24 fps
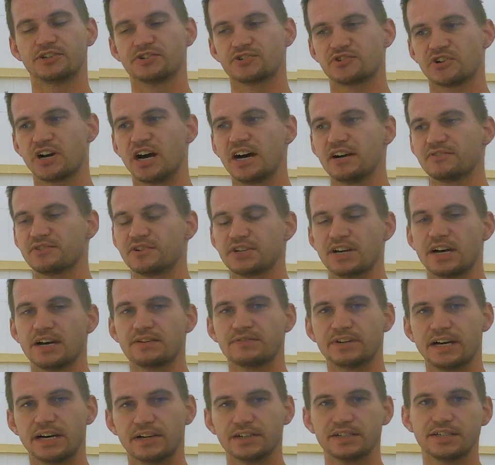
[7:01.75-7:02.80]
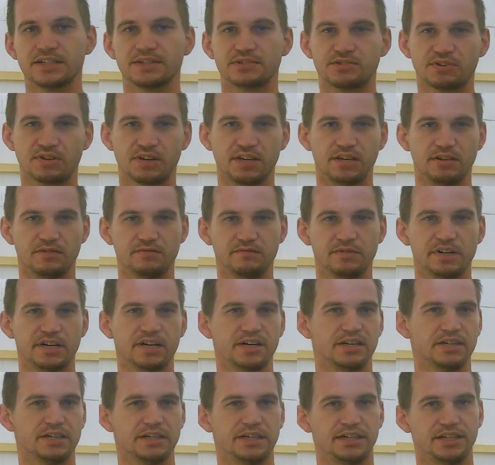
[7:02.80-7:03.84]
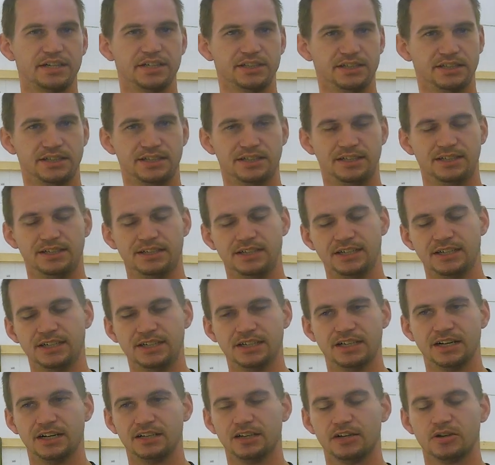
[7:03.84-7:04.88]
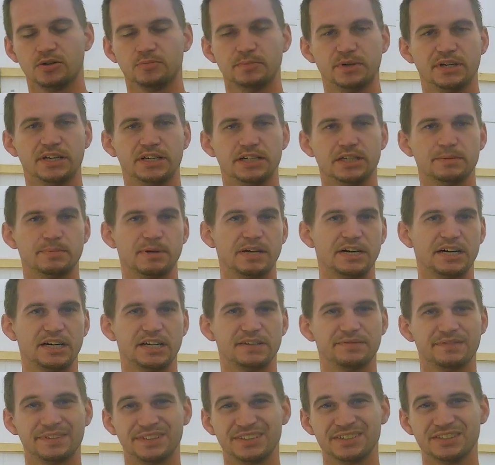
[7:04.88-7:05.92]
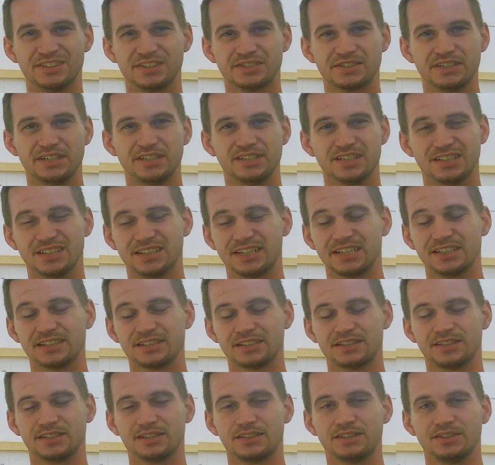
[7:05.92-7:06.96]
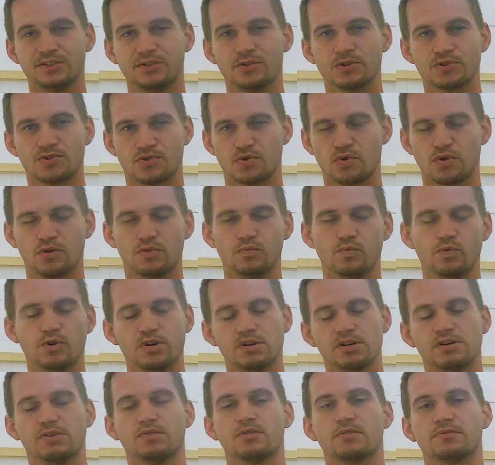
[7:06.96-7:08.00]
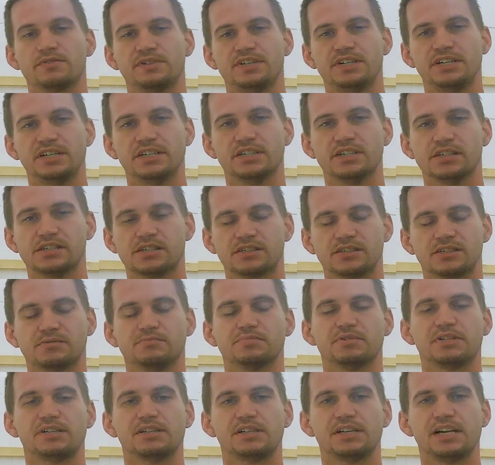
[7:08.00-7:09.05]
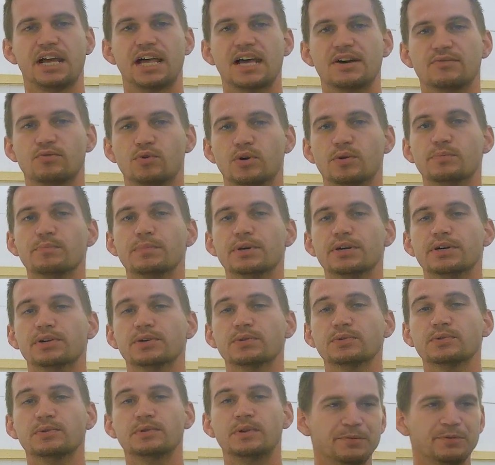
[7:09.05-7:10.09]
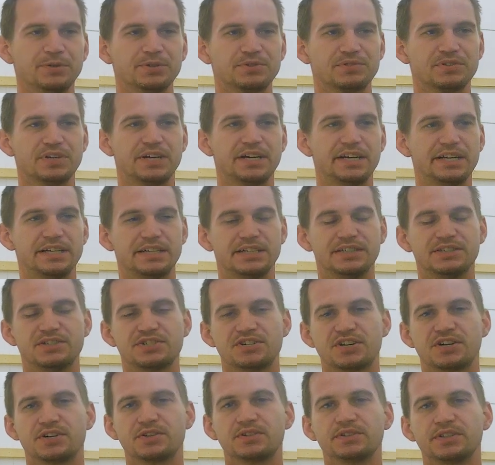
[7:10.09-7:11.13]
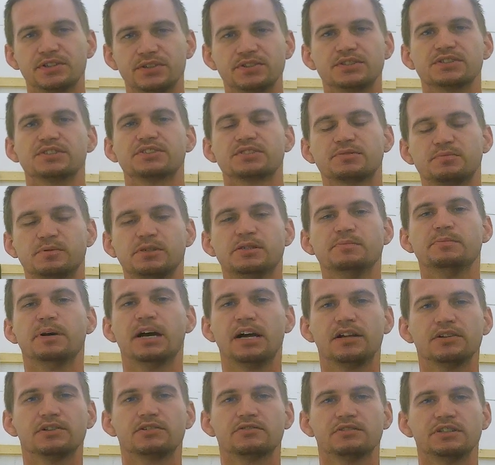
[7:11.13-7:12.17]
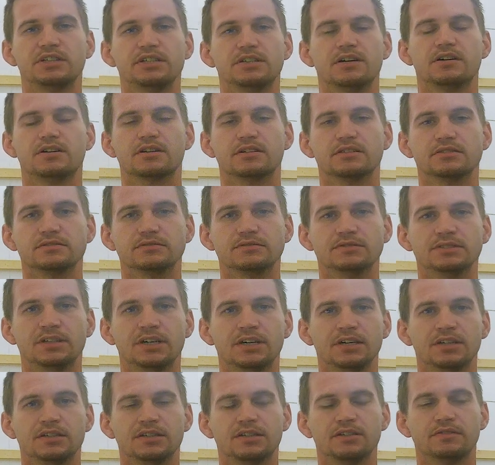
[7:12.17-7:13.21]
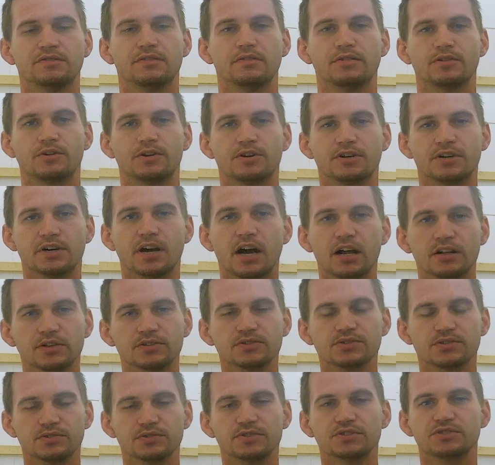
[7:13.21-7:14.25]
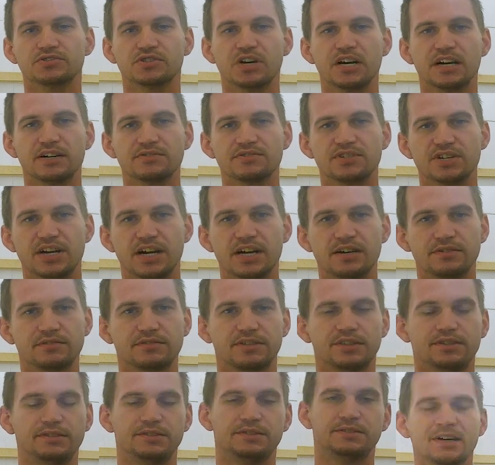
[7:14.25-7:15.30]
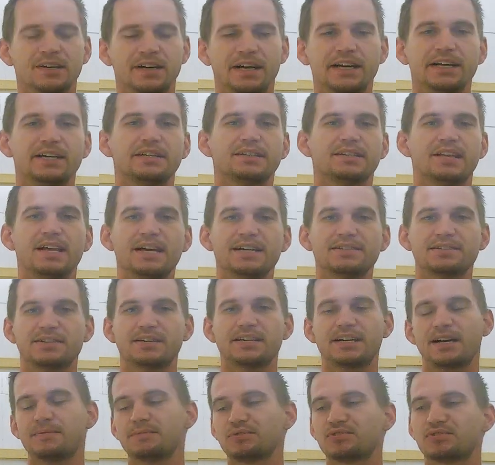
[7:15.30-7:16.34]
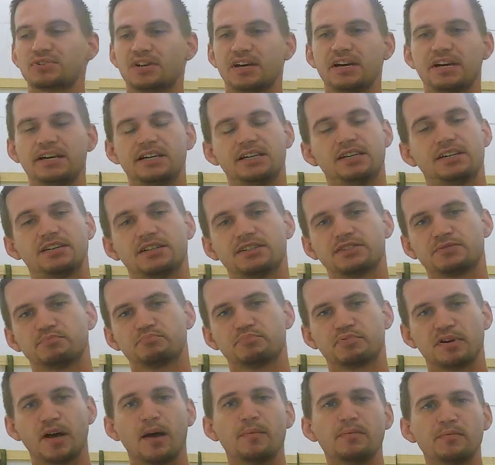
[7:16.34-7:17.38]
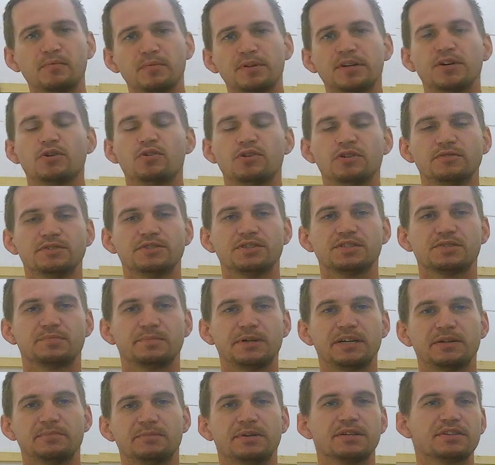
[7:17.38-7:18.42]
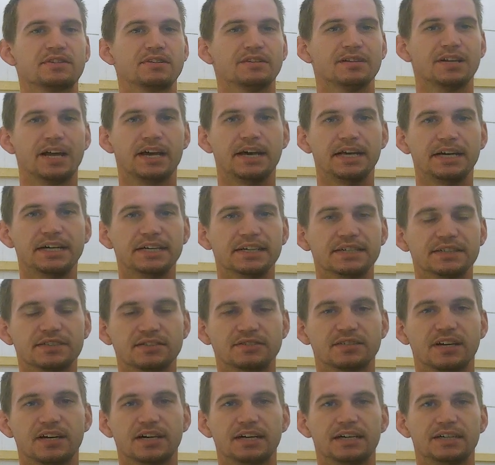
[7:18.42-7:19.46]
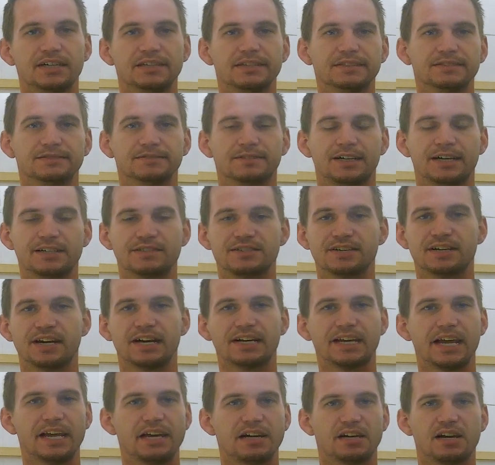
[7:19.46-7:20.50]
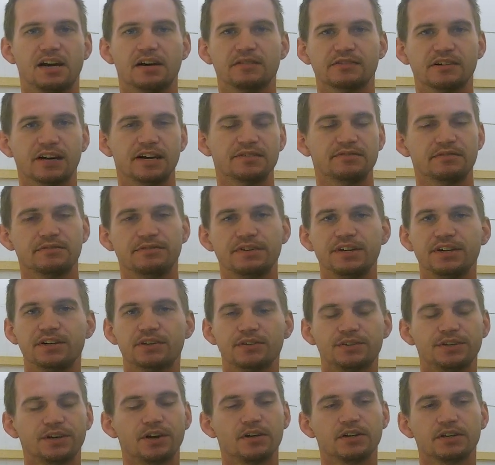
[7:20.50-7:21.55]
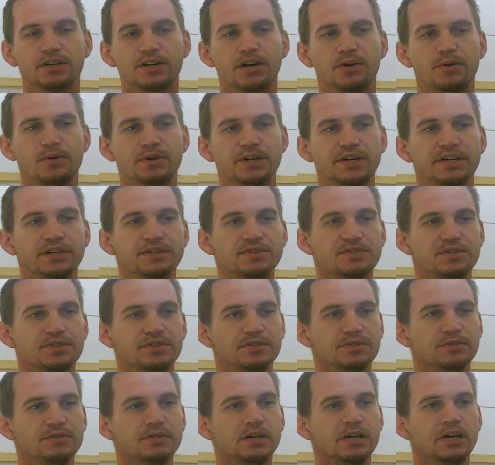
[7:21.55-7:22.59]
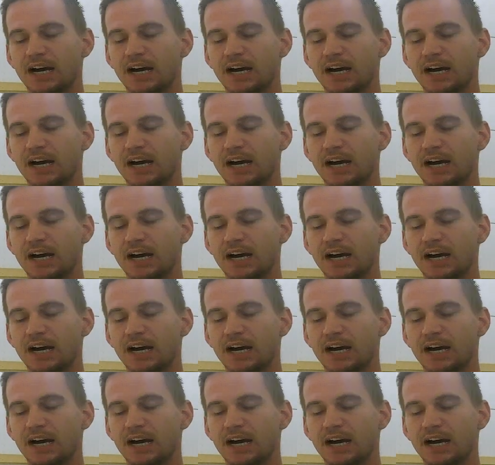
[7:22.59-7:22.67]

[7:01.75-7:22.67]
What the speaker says: your drive shaft. Now this can vary a little bit depending if you just need to lengthen or shorten one, or if you need to completely have one built. We'll say in general you're gonna spend about $300 to $400 on a drive shaft. Okay, and the last thing I'm gonna say is probably going to just be a miscellaneous. Like I say, I can't cover every vehicle y'all are going into.